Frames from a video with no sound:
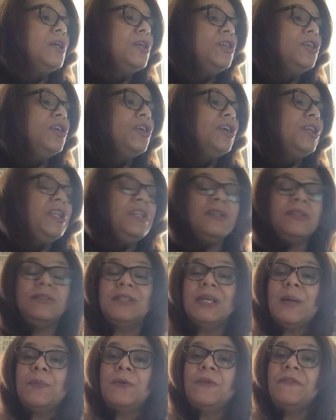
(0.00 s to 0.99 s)
You could either
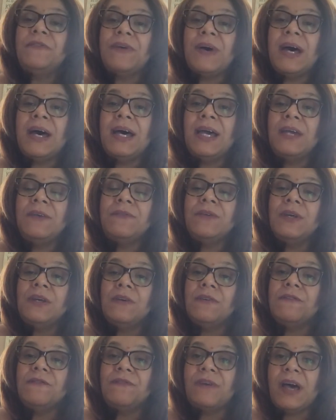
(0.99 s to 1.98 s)
double 5.
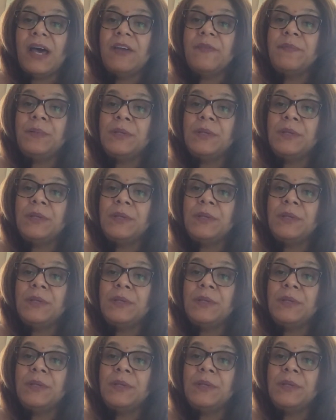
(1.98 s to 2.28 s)
5